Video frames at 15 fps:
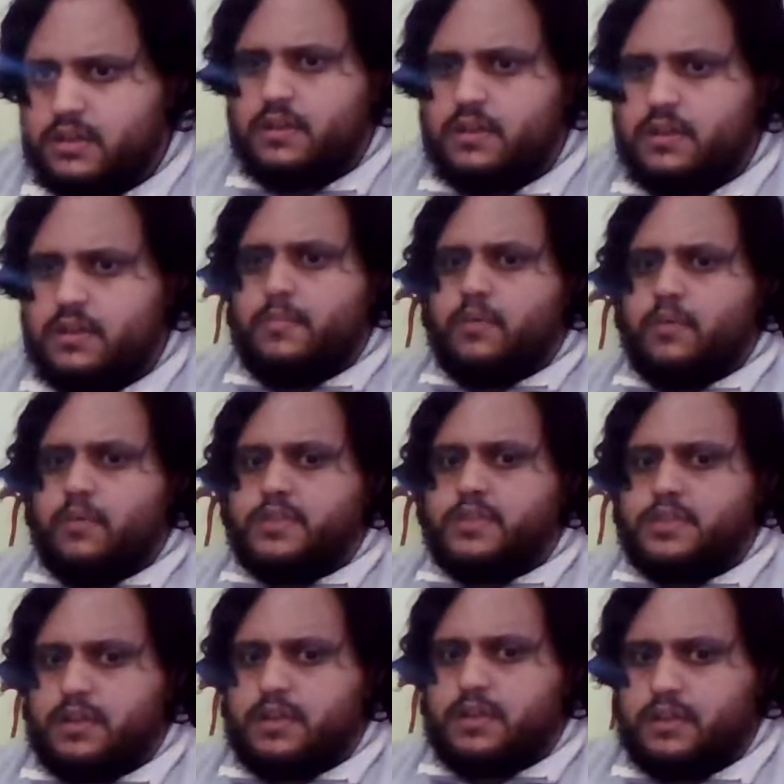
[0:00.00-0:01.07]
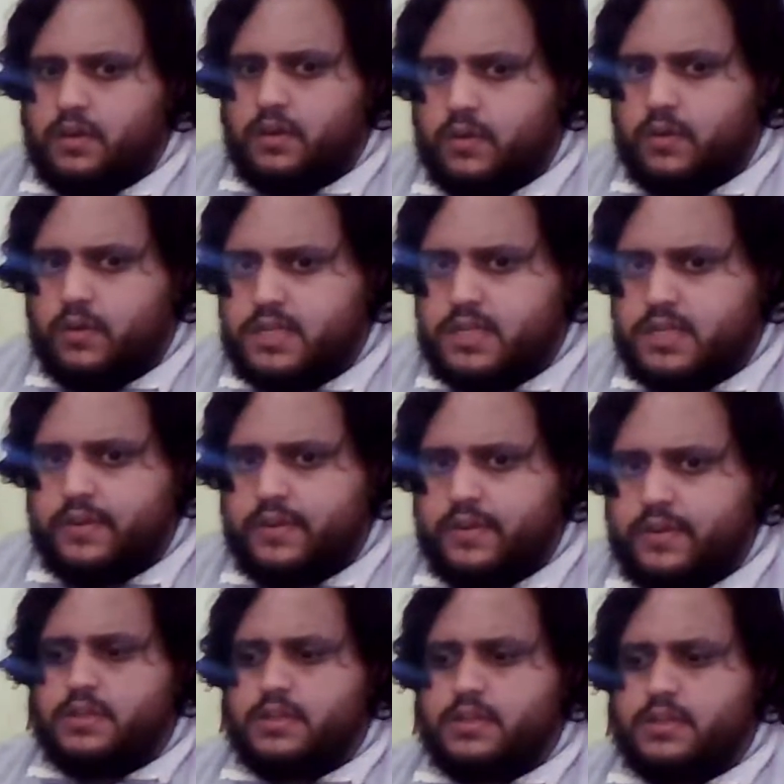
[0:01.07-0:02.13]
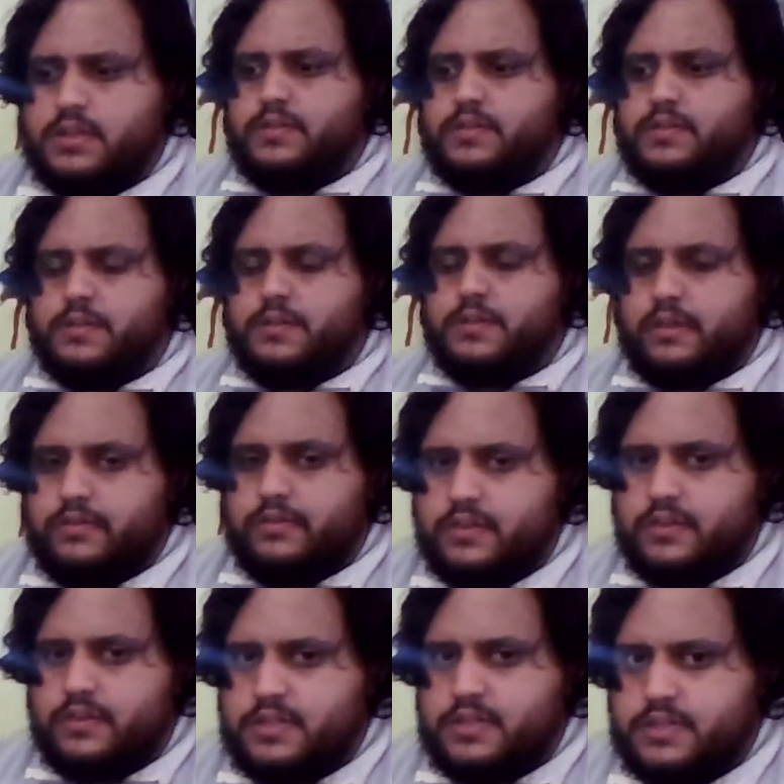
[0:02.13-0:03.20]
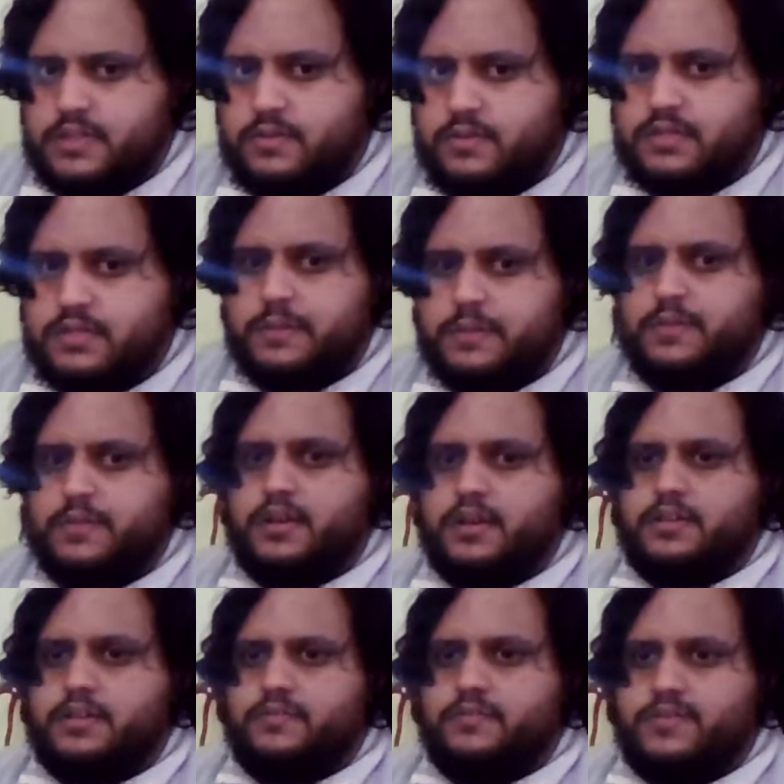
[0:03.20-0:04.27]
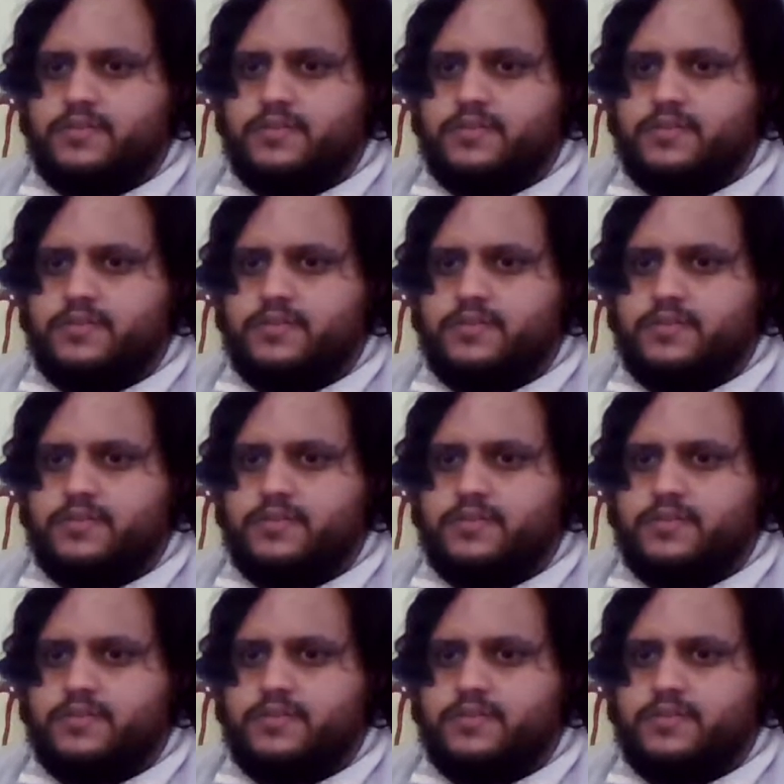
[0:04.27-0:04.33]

I'm always stuck, watching videos on YouTube rather than just doing something productive.